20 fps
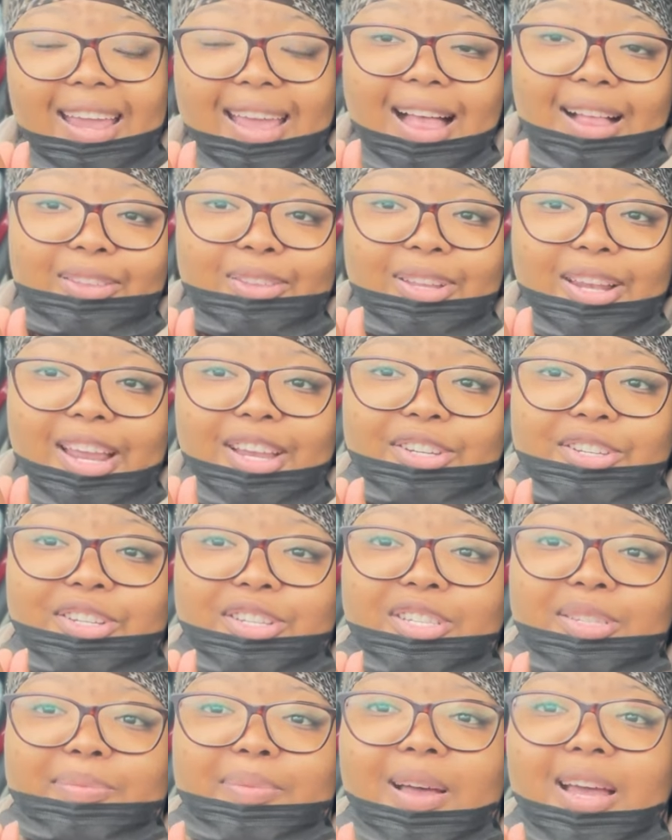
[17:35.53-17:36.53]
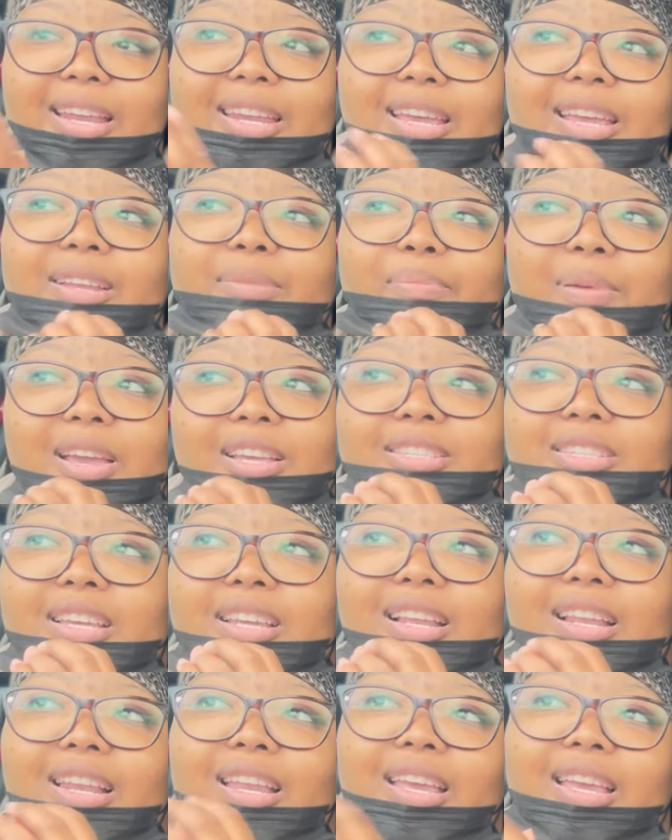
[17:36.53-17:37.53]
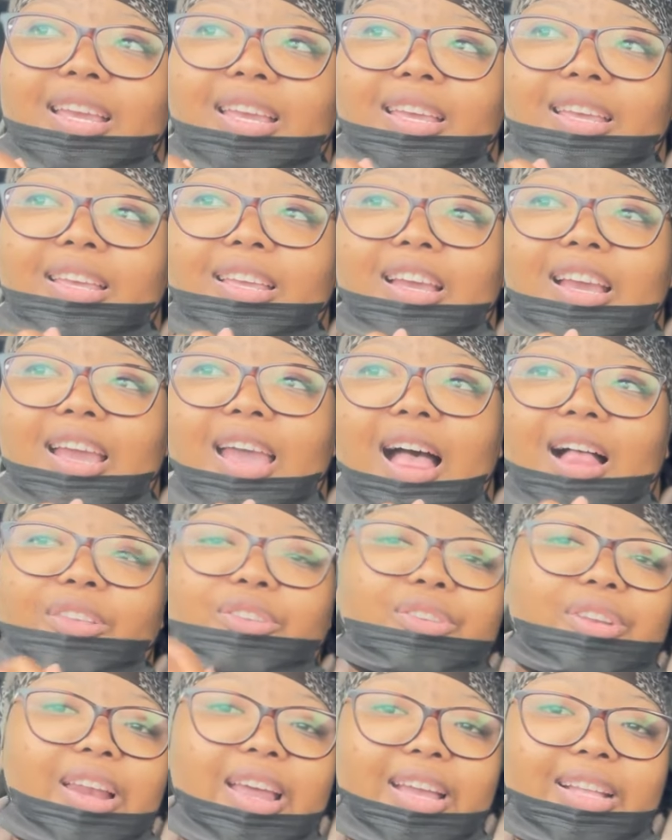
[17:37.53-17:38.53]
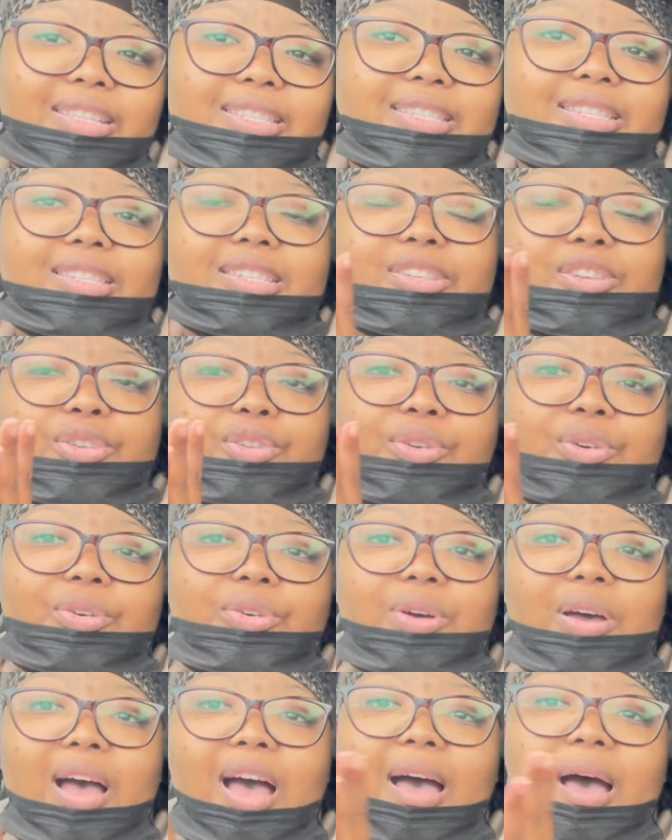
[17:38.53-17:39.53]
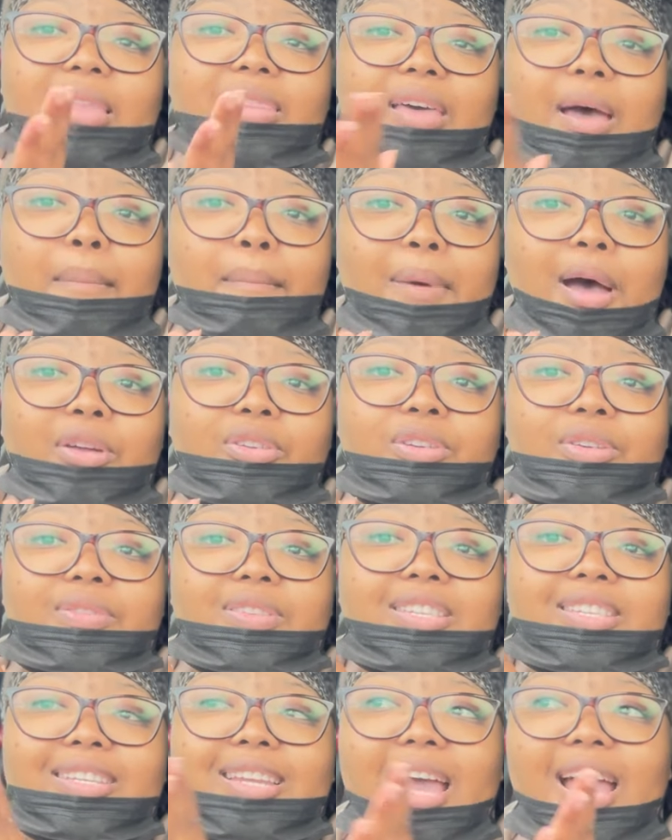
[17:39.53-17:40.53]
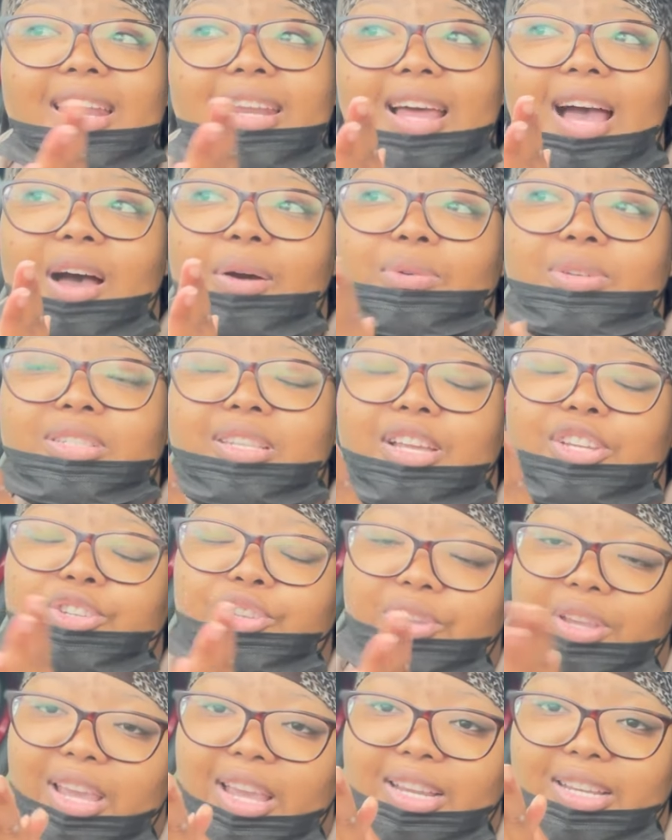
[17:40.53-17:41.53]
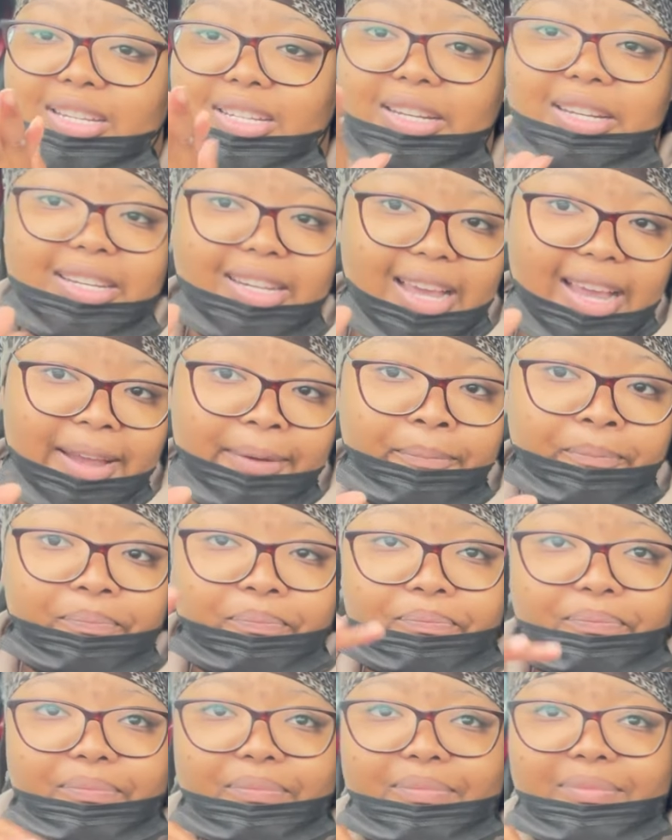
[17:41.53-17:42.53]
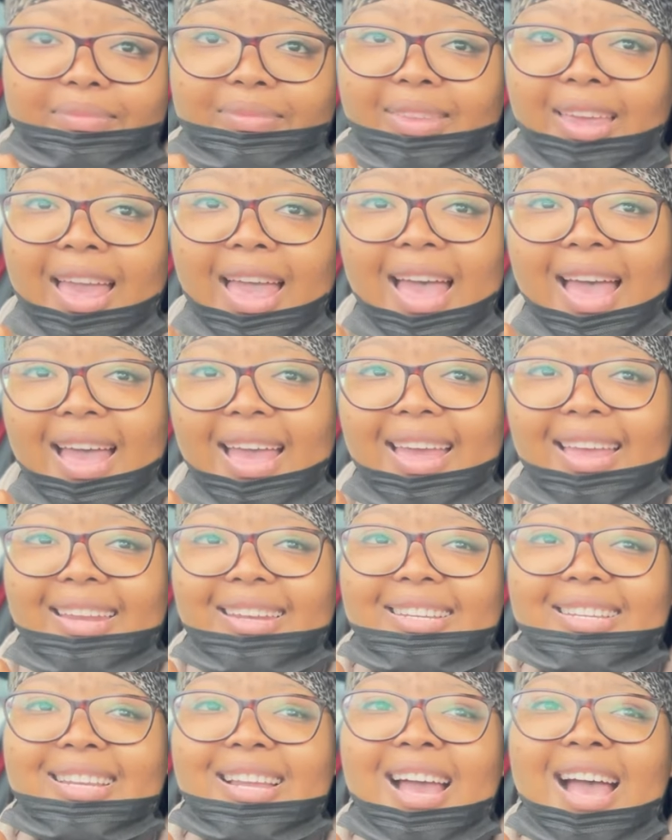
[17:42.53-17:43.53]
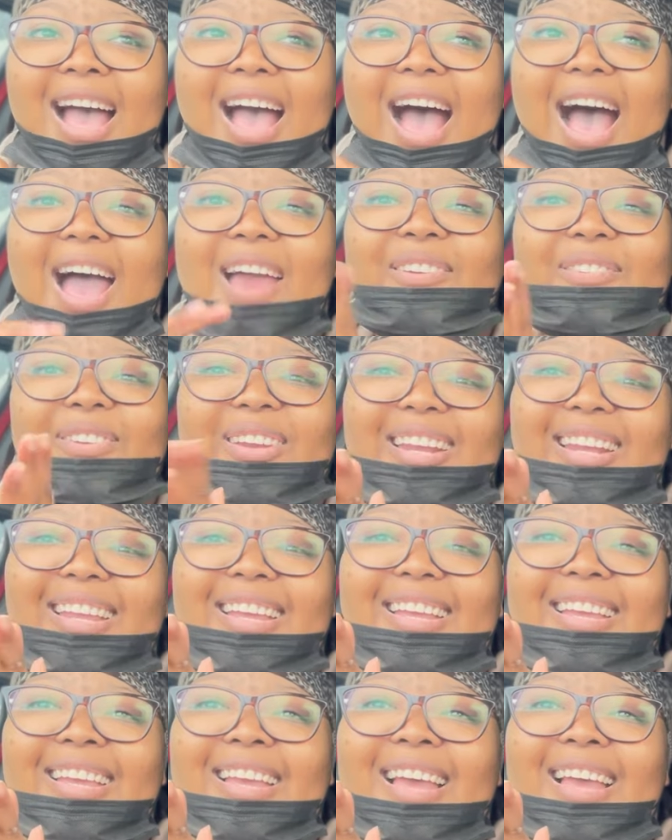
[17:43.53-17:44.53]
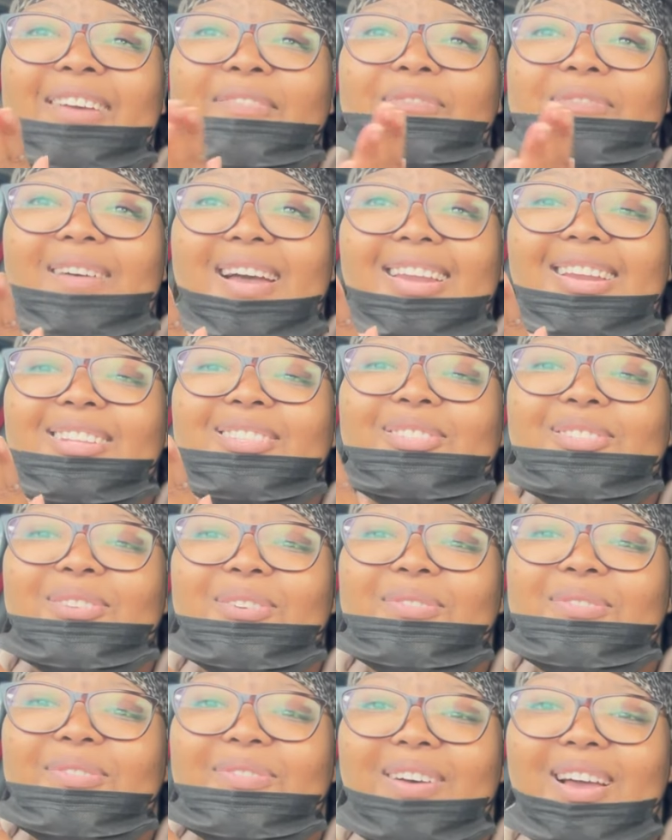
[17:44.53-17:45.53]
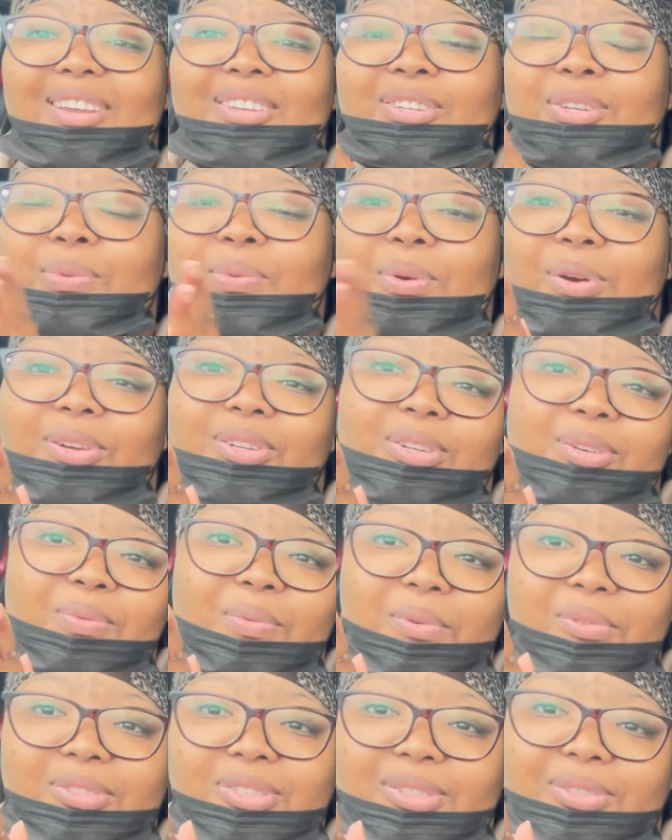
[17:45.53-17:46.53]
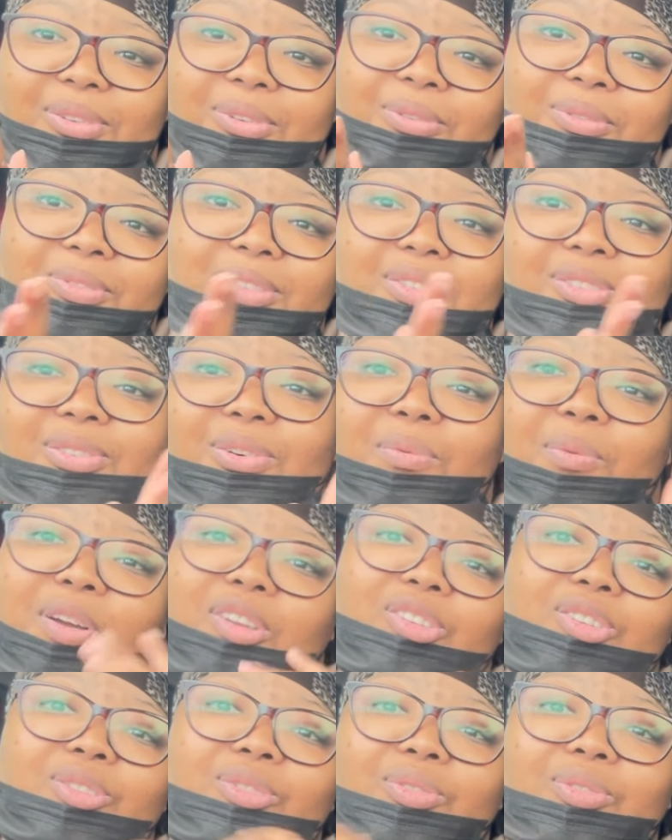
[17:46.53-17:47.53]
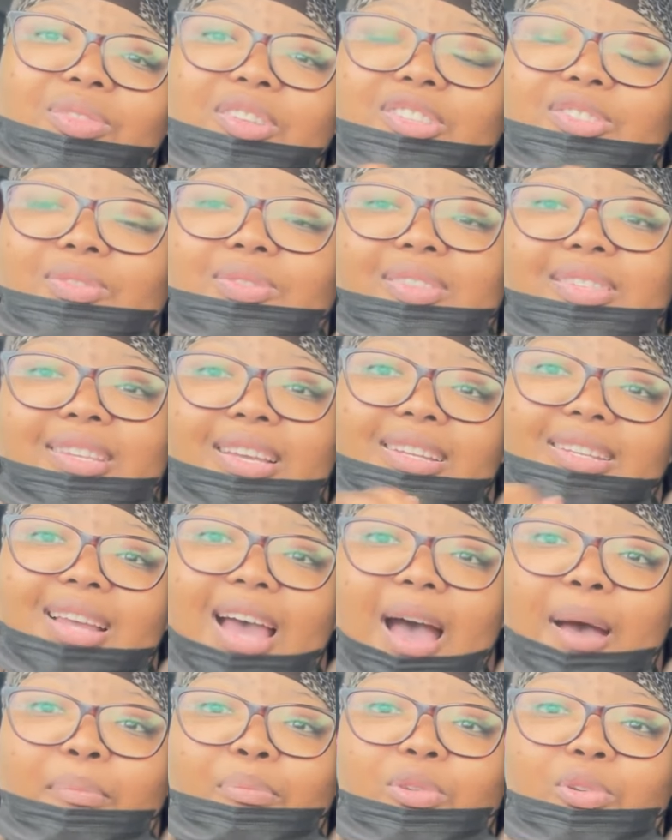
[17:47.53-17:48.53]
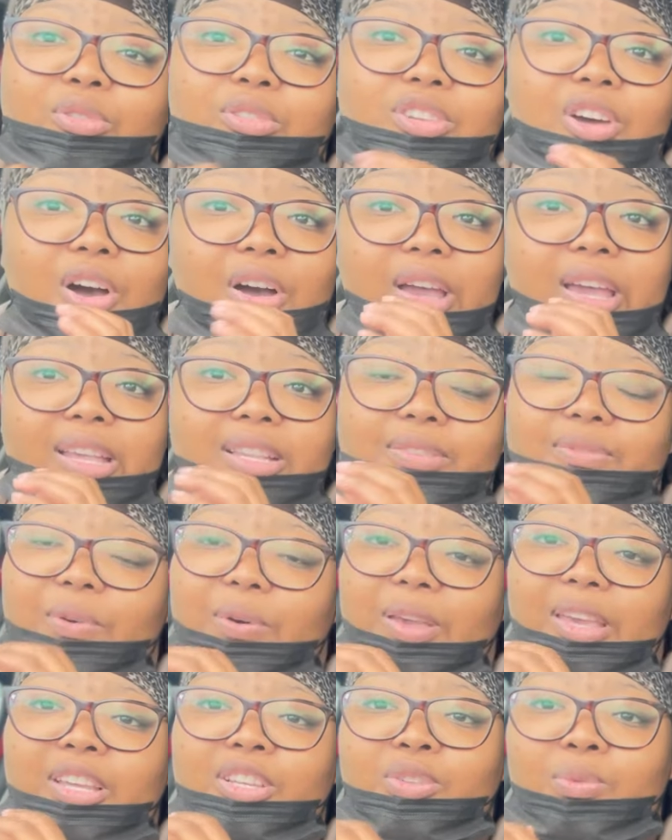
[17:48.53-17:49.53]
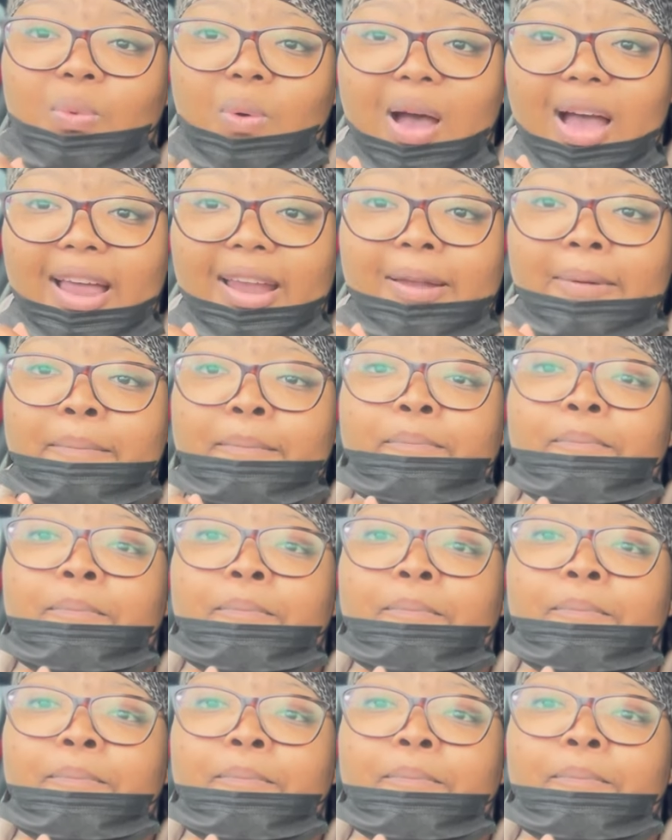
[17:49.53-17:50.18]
calculations, but it basically calculates, you know, the amount of stand hours that you get in a day. And I really find it so fun to work towards those. So what you do is you set up your targets for each one,